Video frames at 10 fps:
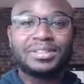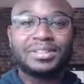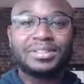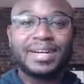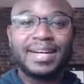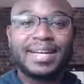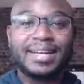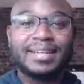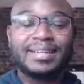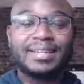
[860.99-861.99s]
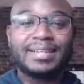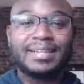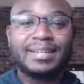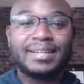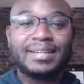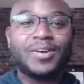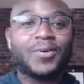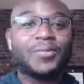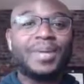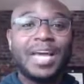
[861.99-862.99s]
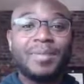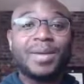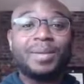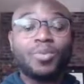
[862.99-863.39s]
right? So becoming